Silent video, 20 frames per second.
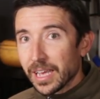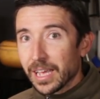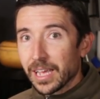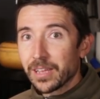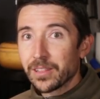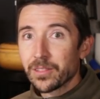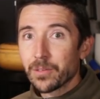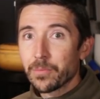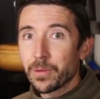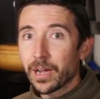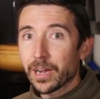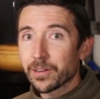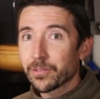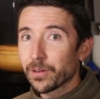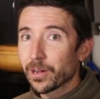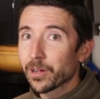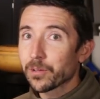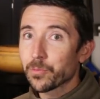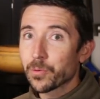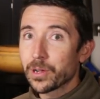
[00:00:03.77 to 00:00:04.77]
In the
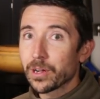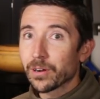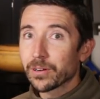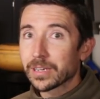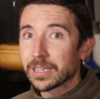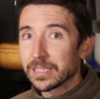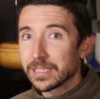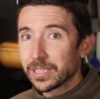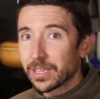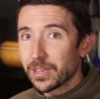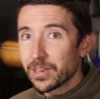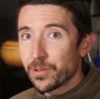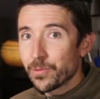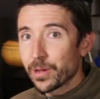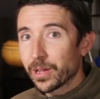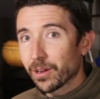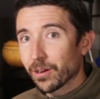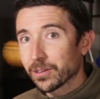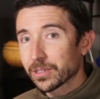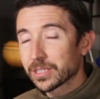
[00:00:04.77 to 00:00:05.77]
background we are
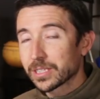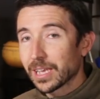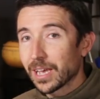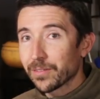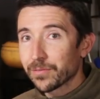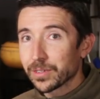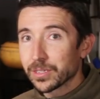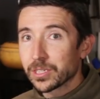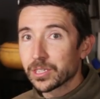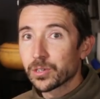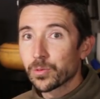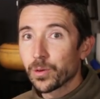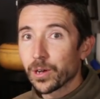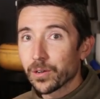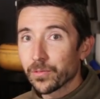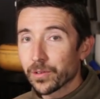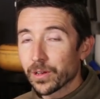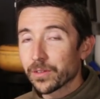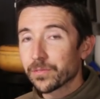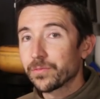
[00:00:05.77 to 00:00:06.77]
continuing our Savage
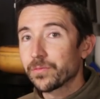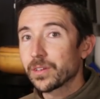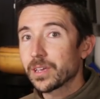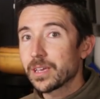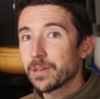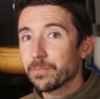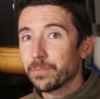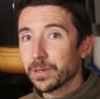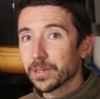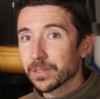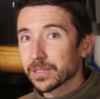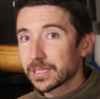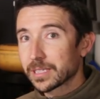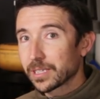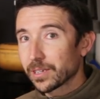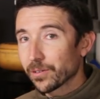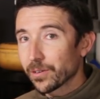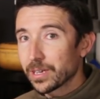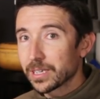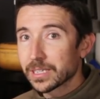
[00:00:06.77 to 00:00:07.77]
twelve F V build
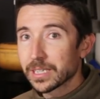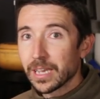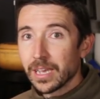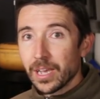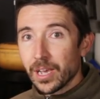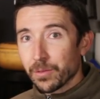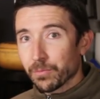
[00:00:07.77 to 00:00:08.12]
series